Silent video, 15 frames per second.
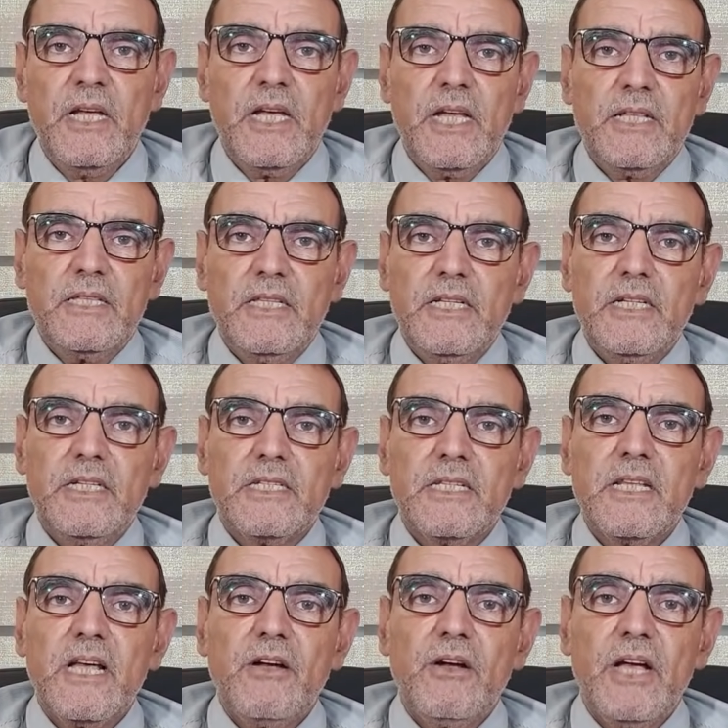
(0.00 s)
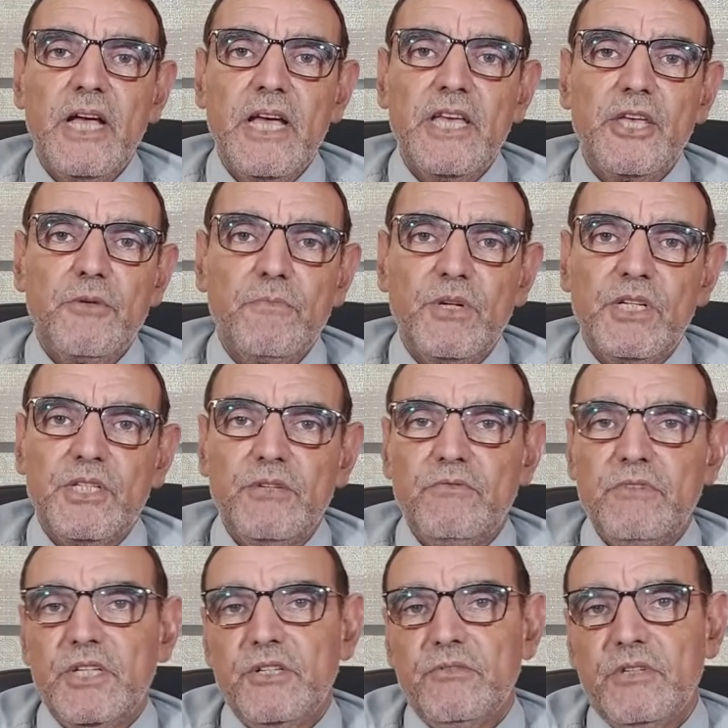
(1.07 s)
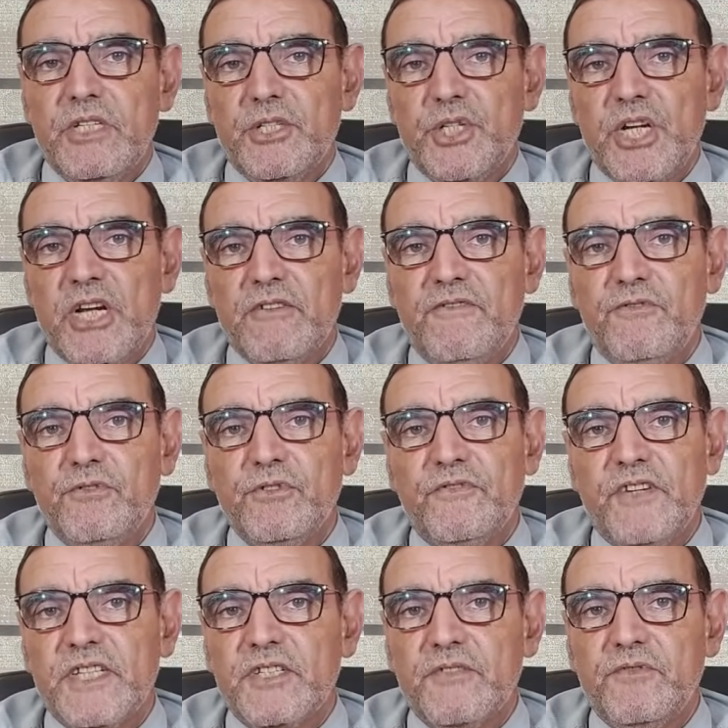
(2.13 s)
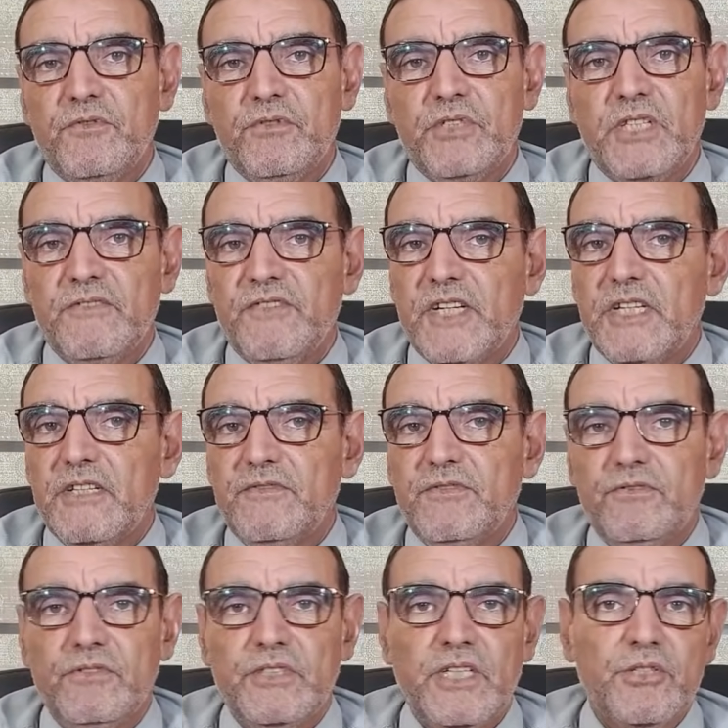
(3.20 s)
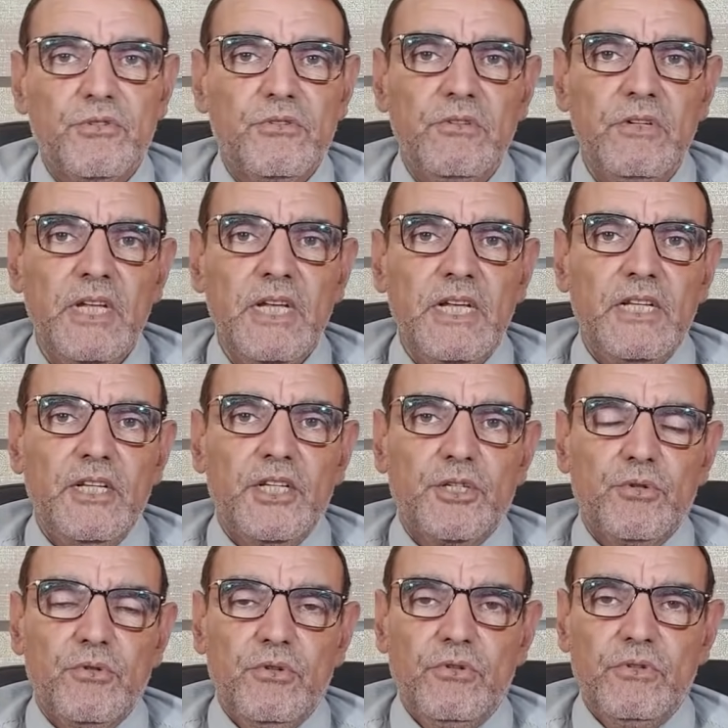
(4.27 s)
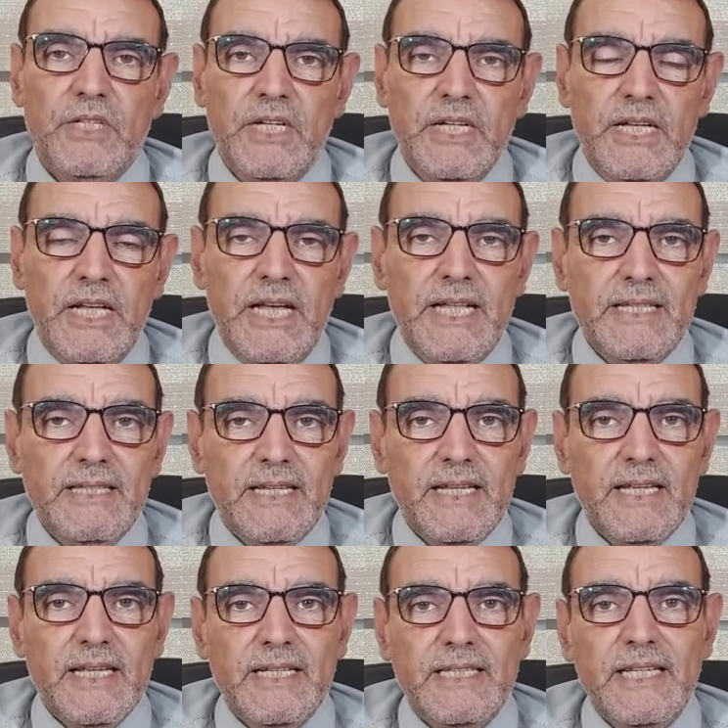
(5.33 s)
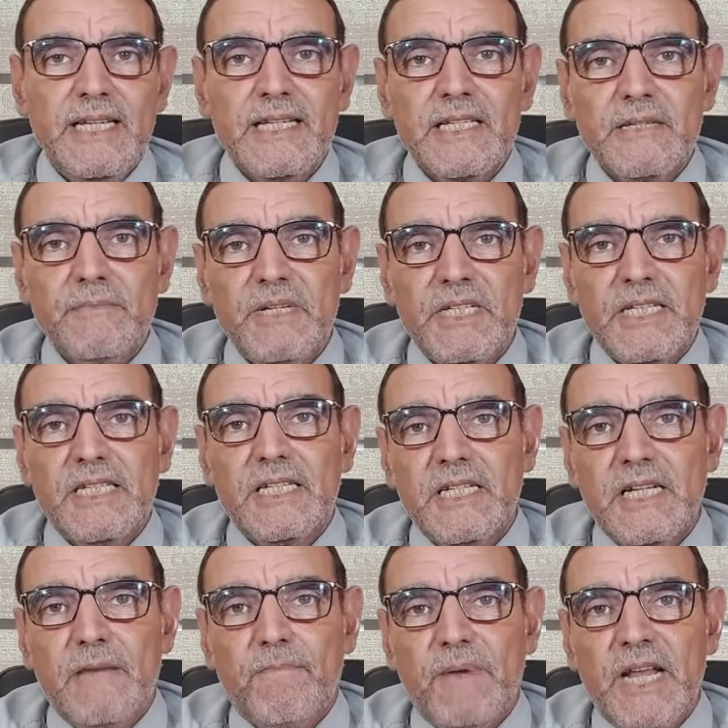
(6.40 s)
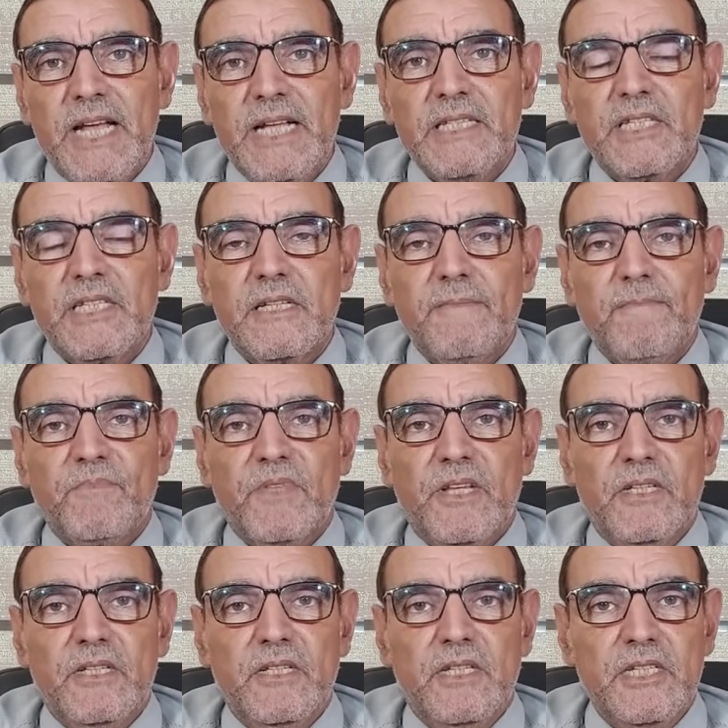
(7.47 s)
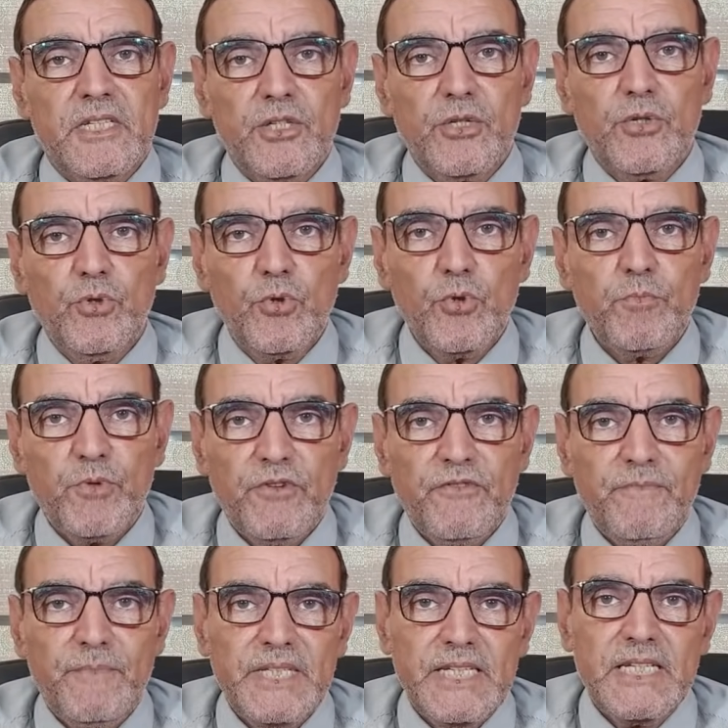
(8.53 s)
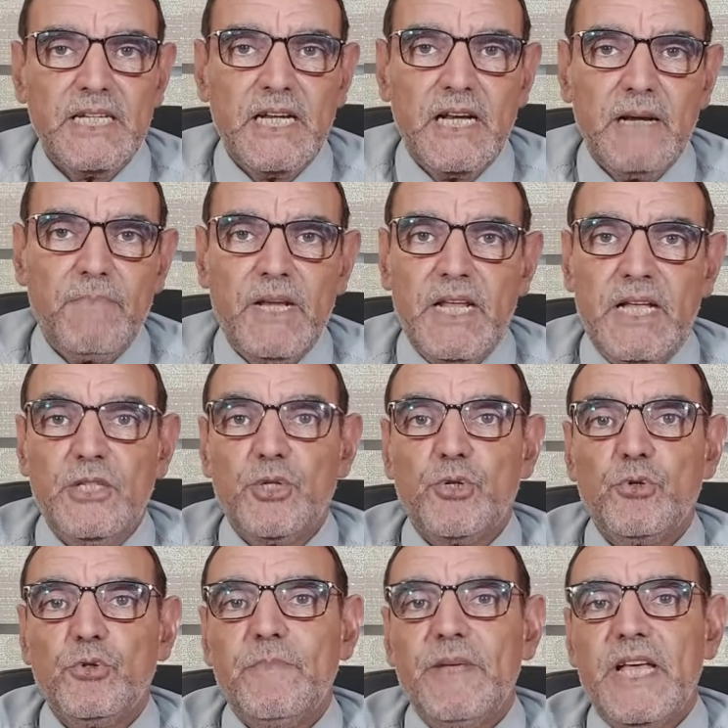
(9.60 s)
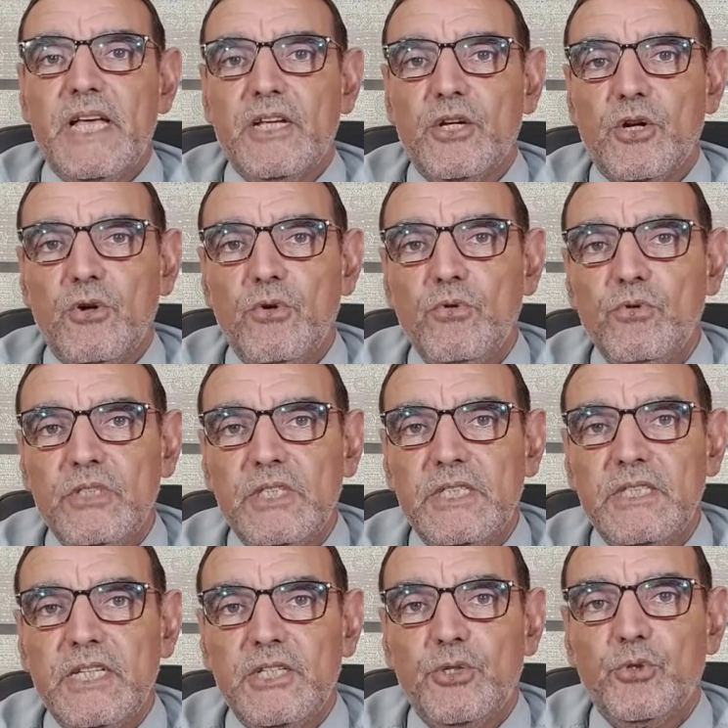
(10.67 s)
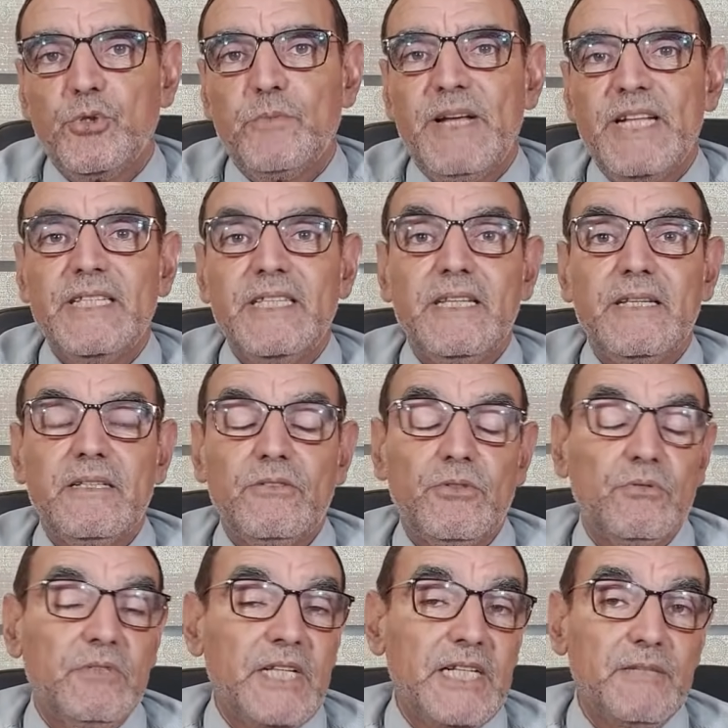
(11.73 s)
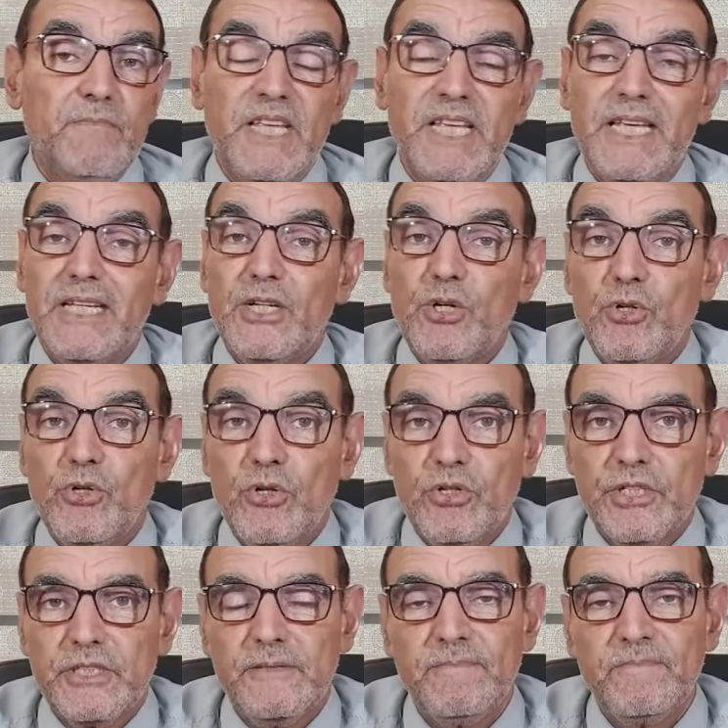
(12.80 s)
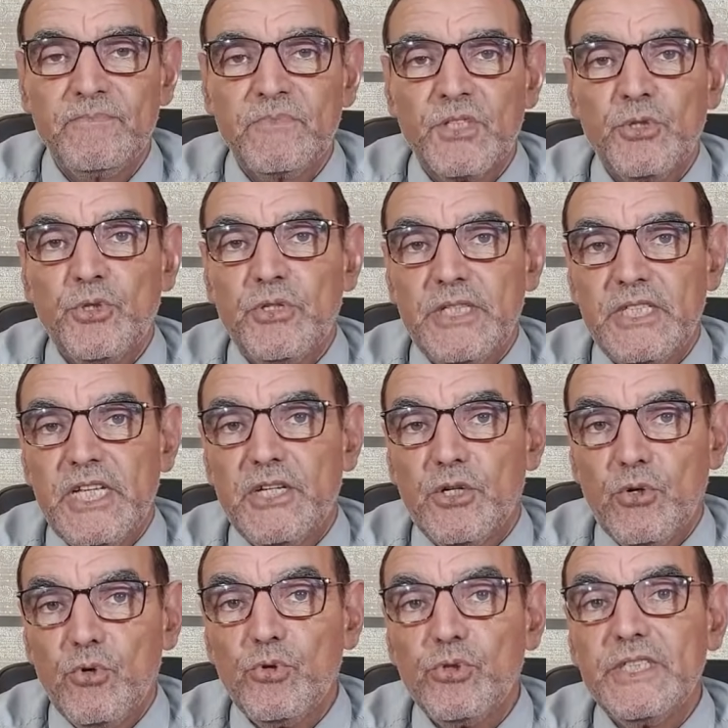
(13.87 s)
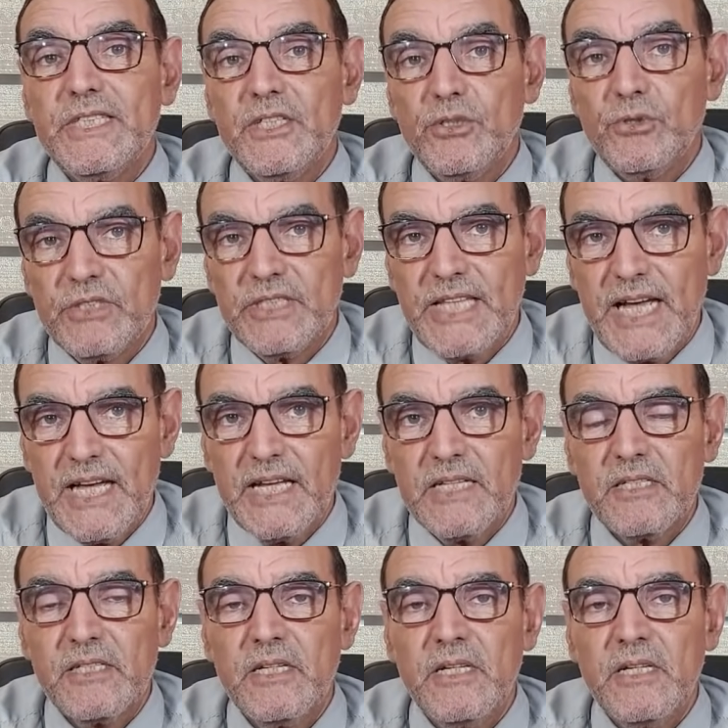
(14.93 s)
And there is no high immunity when you eat junk food, fast food, and fried food, and so on. And these medicinal plants, this group of medicinal plants should be included. They should not be ignored. Should be included in the diet,